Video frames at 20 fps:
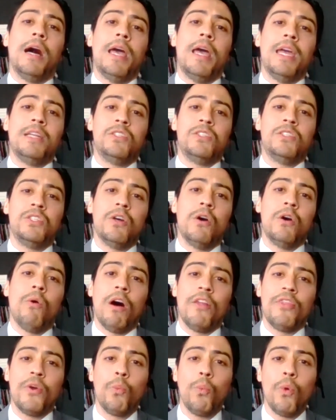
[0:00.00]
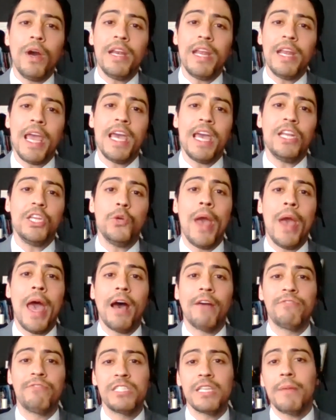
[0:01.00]
And so on the one hand, you
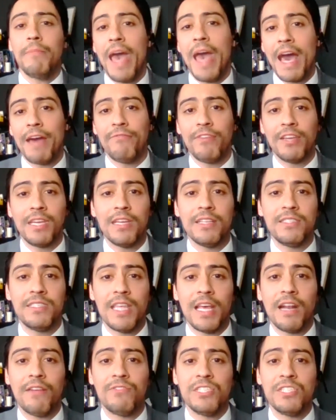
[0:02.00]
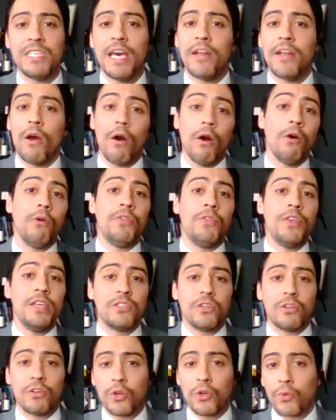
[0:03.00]
have some advocates that have said, oh,
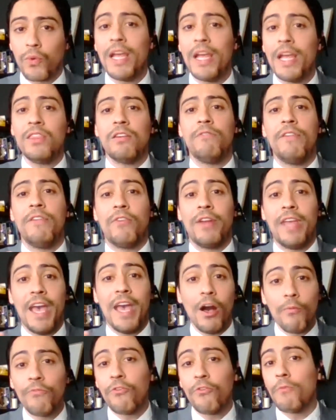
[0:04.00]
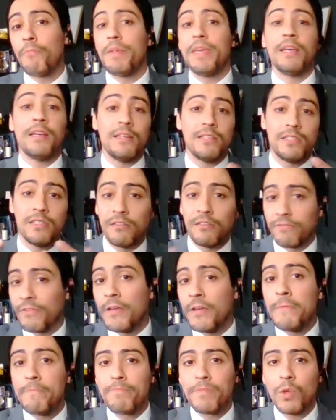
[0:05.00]
these are great, they're very helpful because of
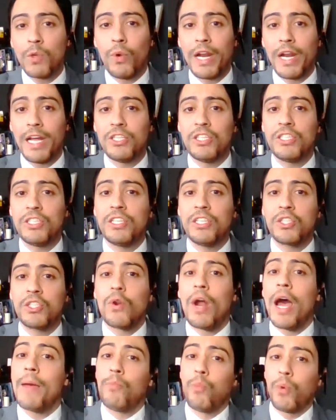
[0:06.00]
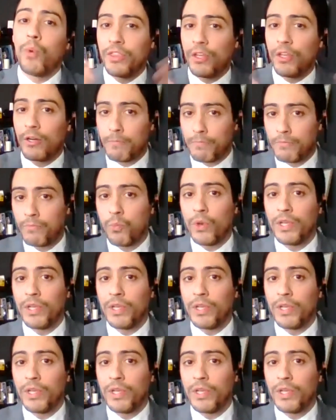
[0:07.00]
what I just described, what they're